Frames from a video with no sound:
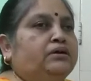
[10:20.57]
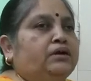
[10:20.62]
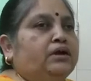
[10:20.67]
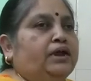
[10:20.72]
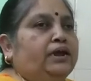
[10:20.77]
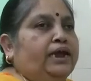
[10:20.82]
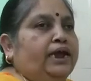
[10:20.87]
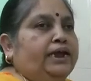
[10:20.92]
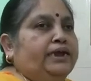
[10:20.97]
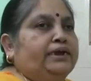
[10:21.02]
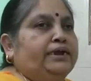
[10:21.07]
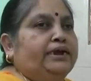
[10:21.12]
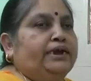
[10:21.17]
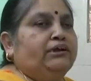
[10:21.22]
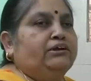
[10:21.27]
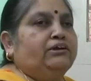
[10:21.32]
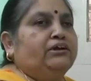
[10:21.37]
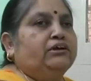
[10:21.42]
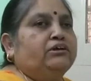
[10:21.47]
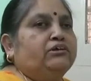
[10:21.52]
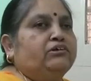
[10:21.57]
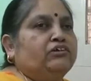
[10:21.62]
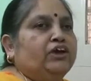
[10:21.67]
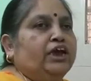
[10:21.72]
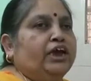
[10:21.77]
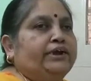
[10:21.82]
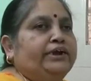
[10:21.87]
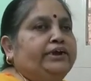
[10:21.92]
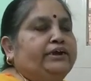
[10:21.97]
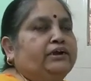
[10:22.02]
like it,
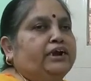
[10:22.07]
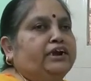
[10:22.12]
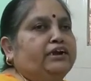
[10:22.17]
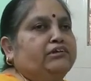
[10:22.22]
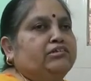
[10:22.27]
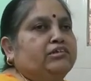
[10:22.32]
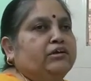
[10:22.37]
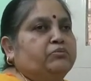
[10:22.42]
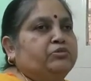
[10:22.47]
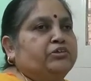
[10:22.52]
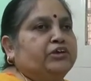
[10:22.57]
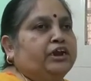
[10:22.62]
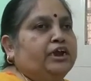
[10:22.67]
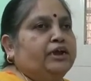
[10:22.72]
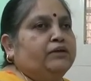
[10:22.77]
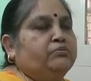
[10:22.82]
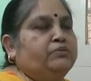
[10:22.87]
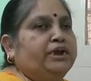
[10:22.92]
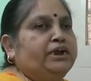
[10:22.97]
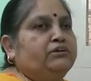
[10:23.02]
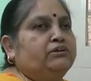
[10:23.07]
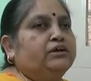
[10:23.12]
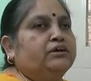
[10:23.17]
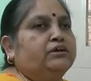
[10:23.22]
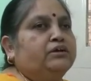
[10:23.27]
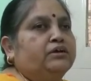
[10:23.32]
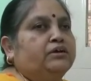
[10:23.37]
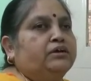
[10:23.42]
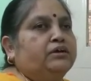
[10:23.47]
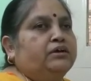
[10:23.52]
share it and subscribe it.
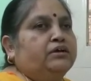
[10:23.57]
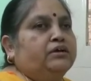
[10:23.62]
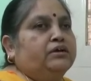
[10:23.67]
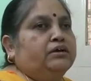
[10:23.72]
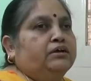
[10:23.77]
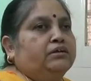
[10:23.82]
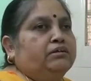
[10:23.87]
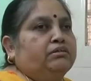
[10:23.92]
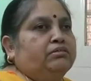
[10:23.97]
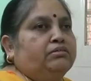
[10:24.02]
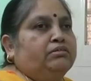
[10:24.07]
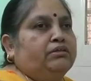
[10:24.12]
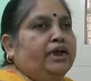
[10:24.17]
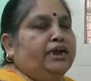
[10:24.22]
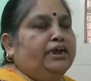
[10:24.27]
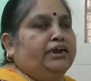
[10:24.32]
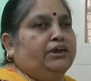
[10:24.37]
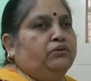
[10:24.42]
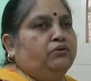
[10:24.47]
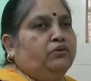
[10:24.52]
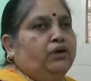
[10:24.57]
Thank you